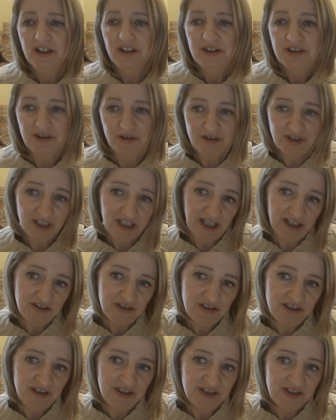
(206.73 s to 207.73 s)
So to get
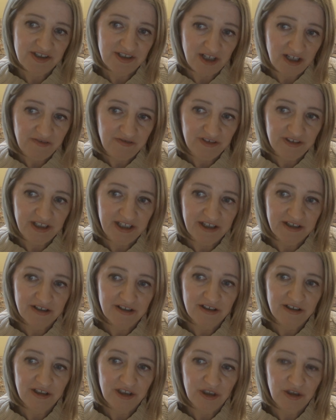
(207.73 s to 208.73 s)
to this
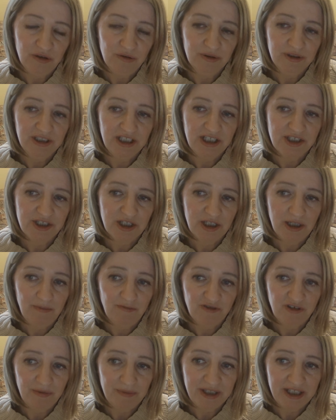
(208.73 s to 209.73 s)
siphonator you would need to come
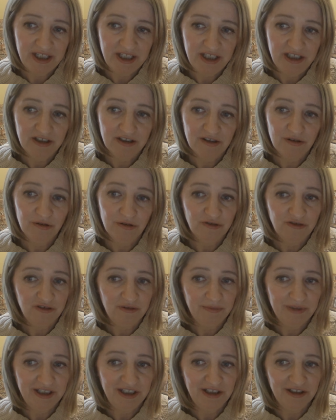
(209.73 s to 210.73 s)
from here or
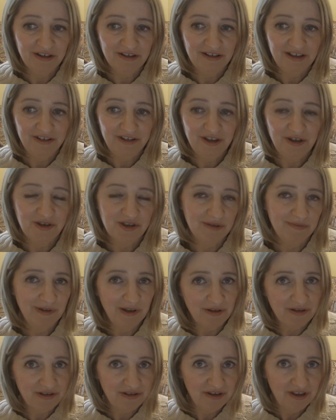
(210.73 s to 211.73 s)
from here, and those are
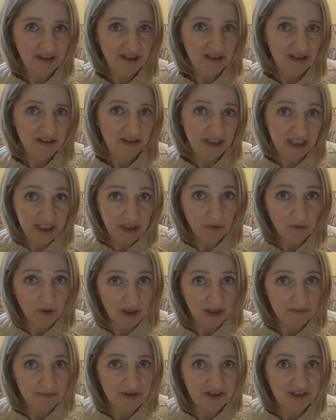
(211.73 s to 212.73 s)
both ninny
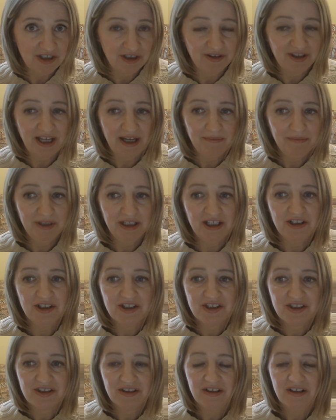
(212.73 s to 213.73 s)
worms, so that
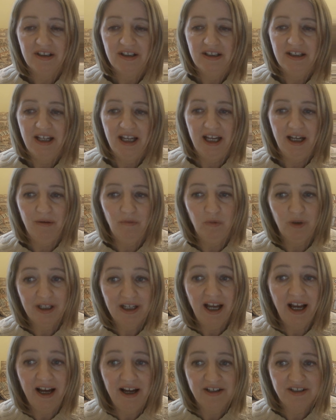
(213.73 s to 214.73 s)
means we
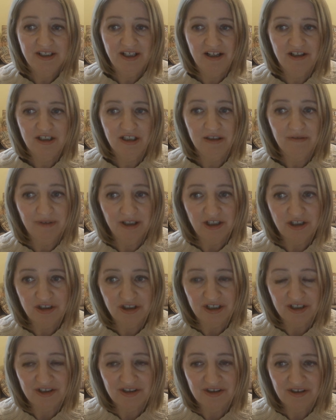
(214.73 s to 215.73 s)
can't actually reach
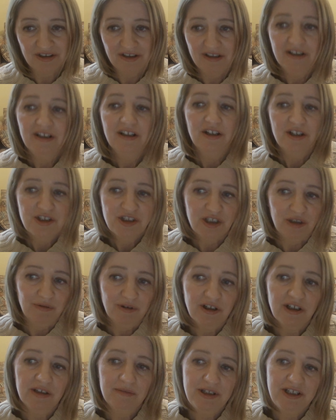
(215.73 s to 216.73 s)
this. So we're
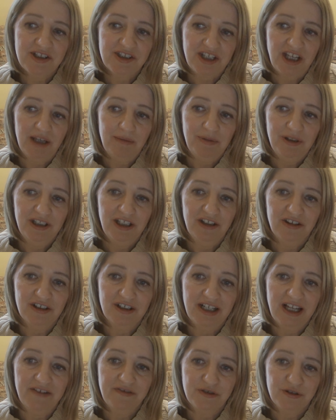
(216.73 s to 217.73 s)
going to be escaping either
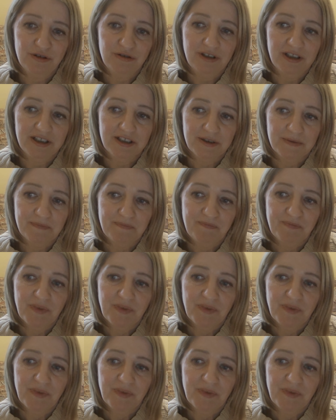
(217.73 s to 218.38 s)
left or right.